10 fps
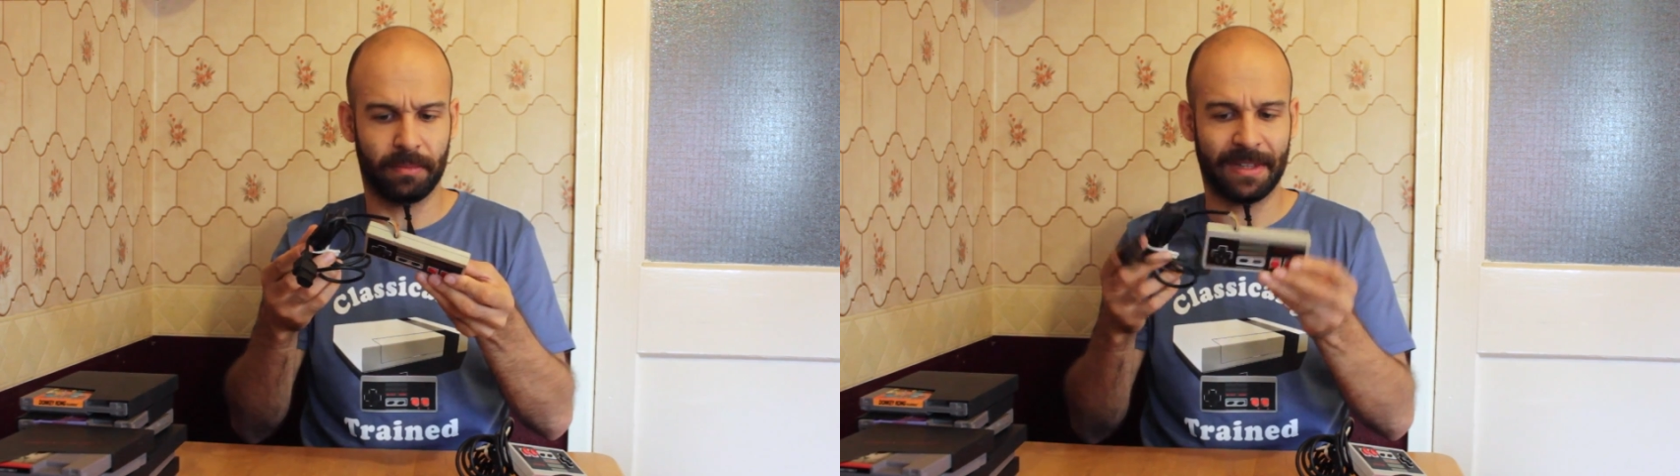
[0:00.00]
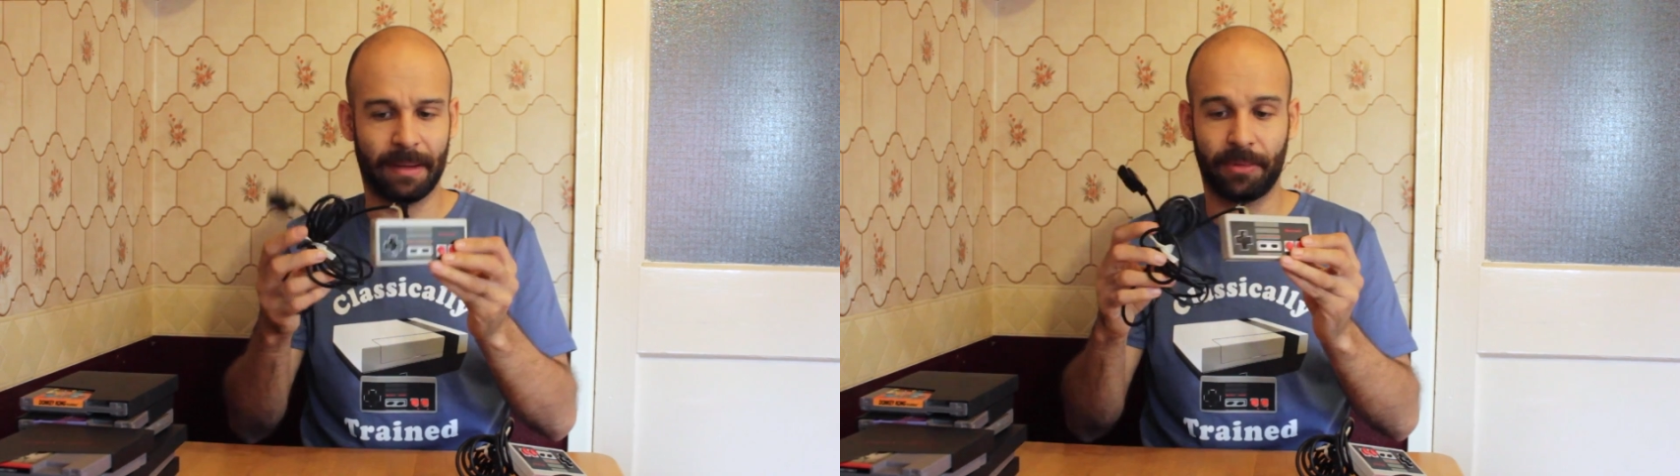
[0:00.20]

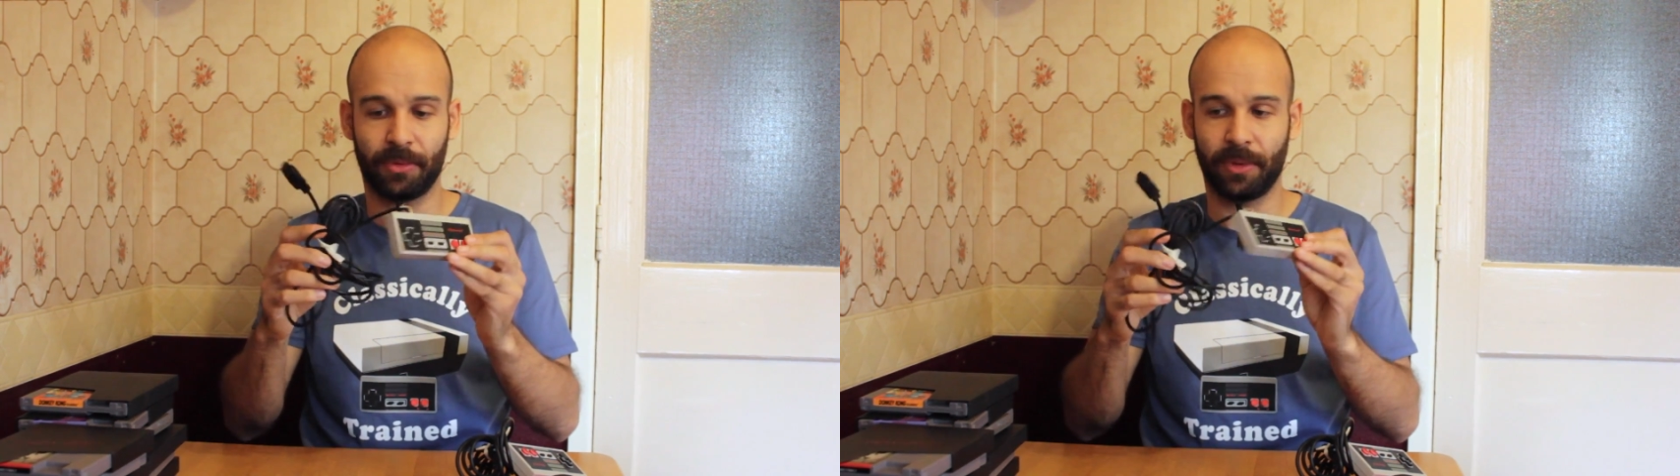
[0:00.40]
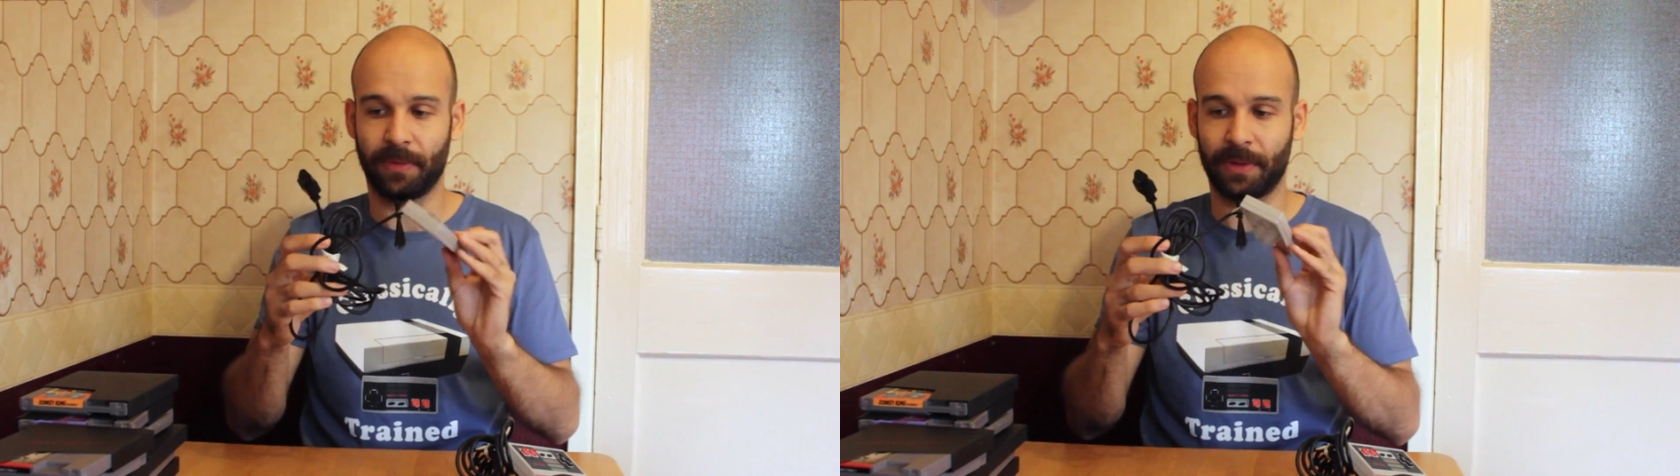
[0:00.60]

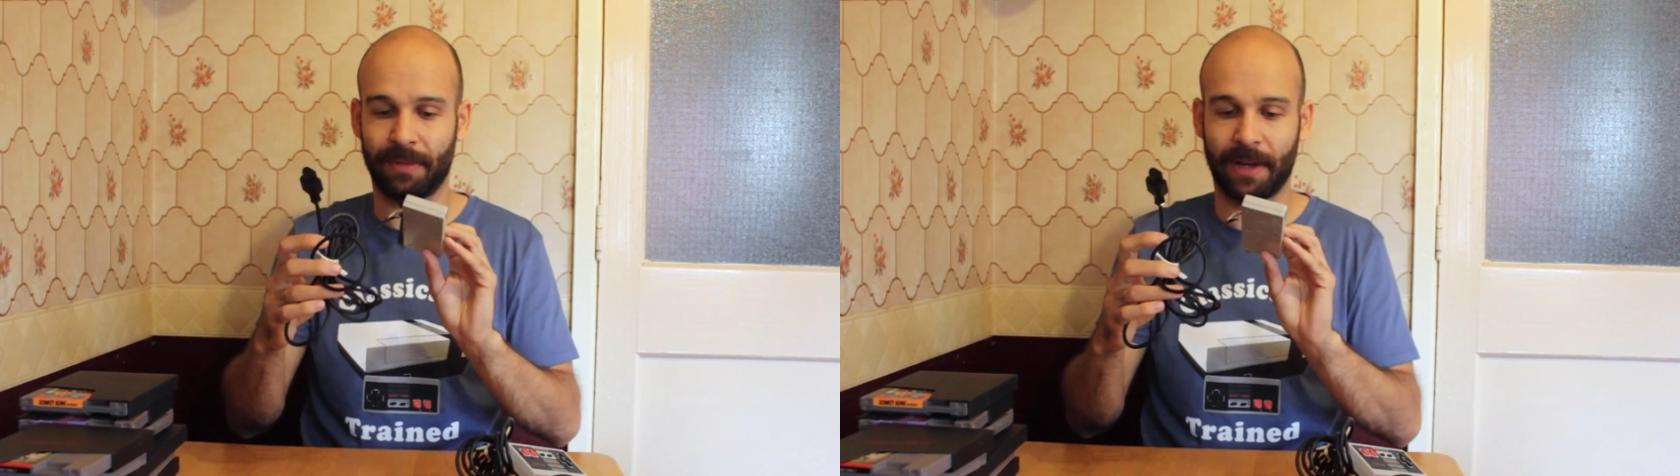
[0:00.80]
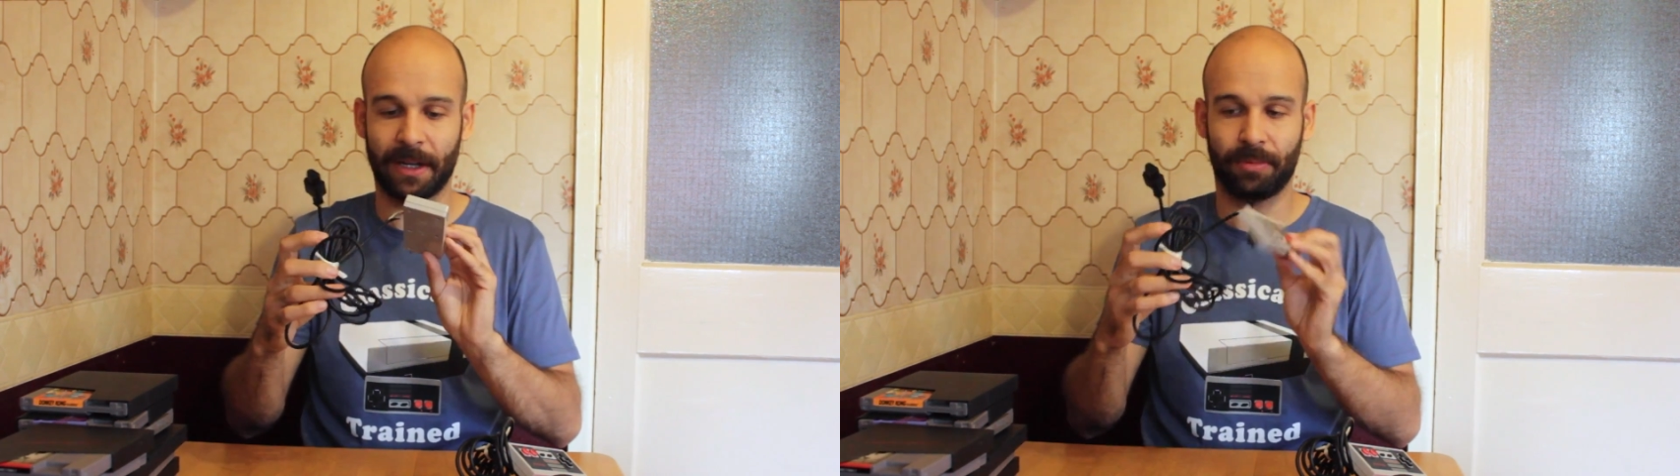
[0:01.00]
tampered with or
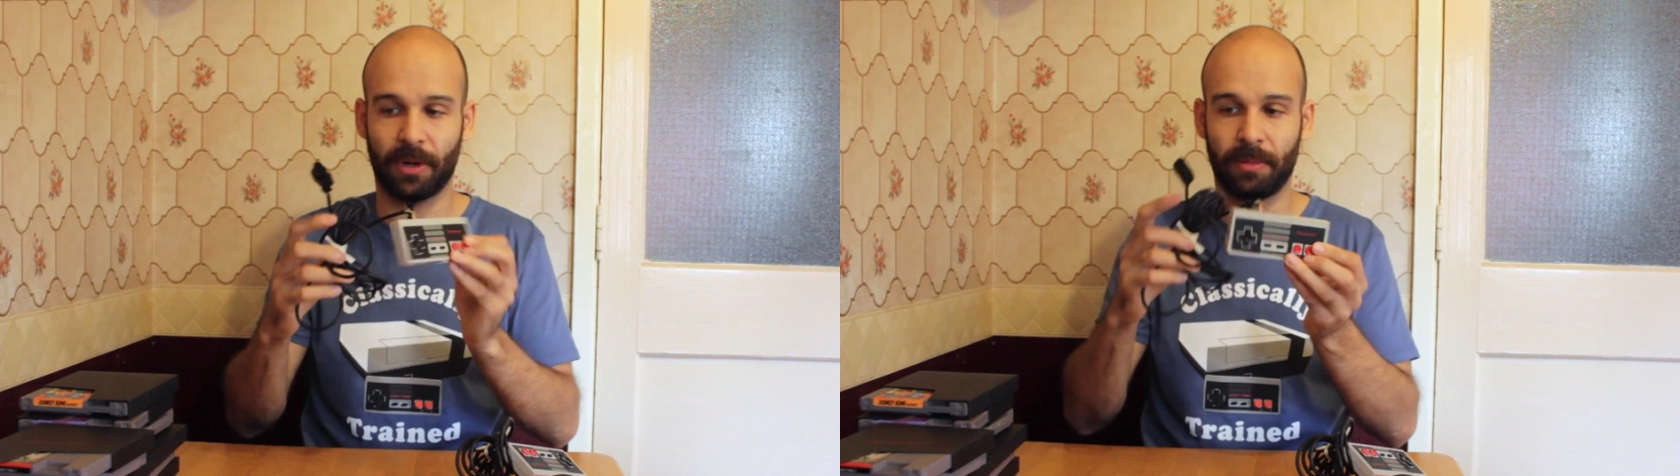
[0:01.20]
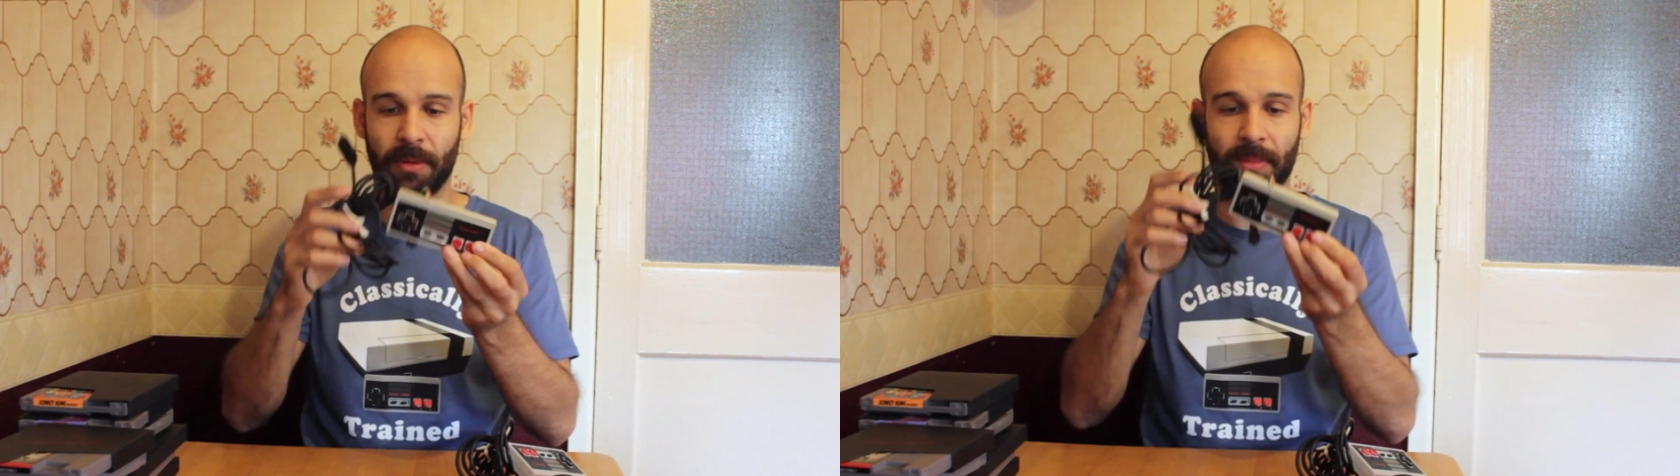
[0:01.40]
never had a
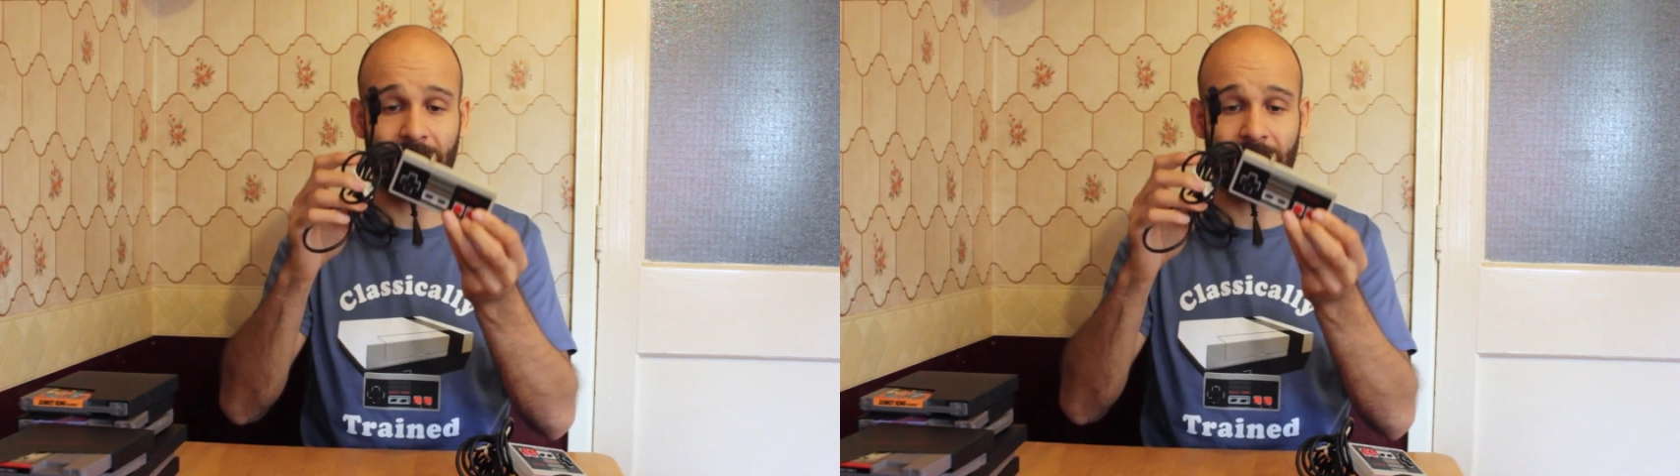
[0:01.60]
problem.